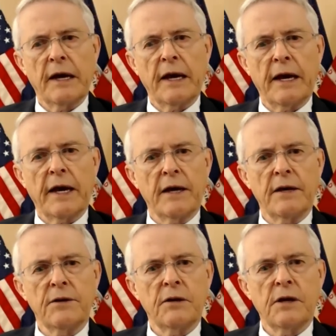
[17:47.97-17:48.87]

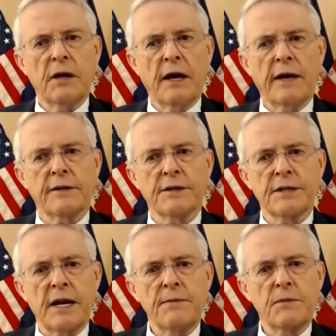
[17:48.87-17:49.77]
And at the
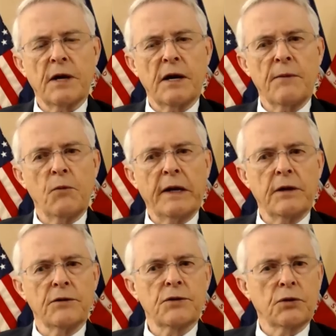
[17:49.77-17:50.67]
same time, we
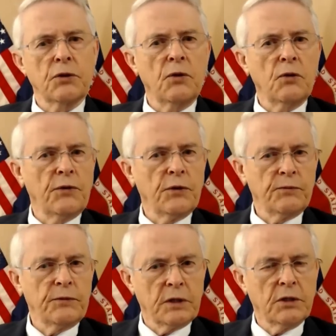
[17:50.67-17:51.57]
control
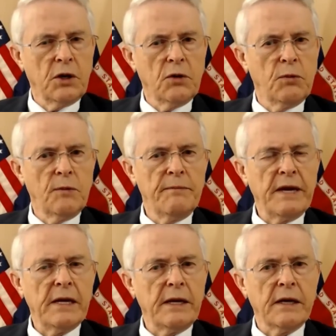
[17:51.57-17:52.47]
the global
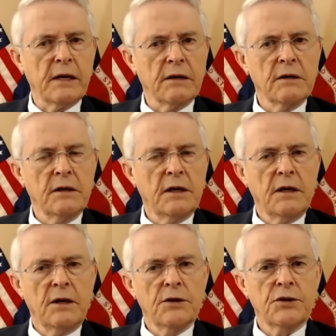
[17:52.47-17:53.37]
media
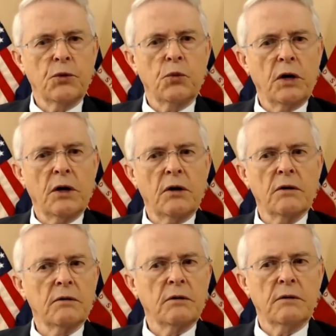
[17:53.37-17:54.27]
to
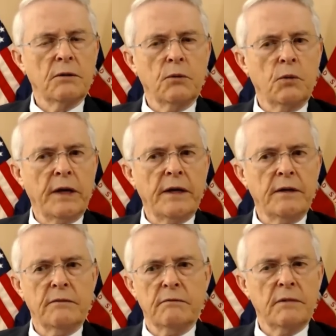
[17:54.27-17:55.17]
where
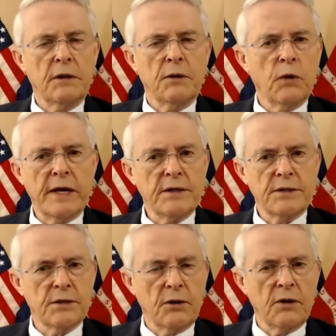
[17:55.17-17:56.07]
we
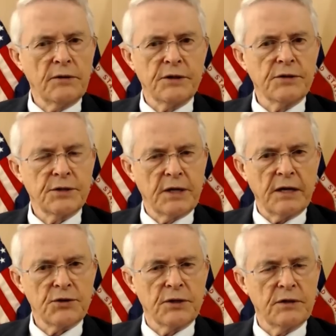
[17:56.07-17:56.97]
erase all
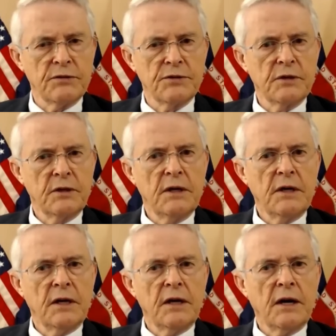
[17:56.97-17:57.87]
discussions
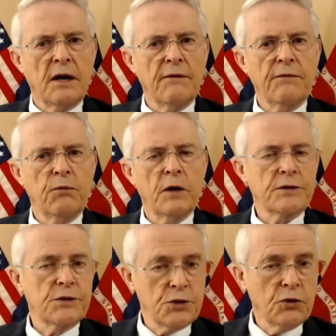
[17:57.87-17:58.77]
of
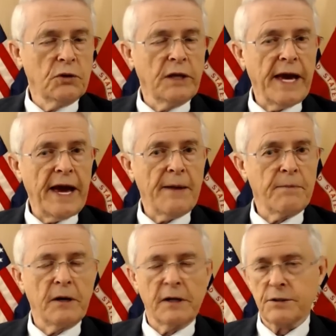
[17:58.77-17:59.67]
what's truly happening.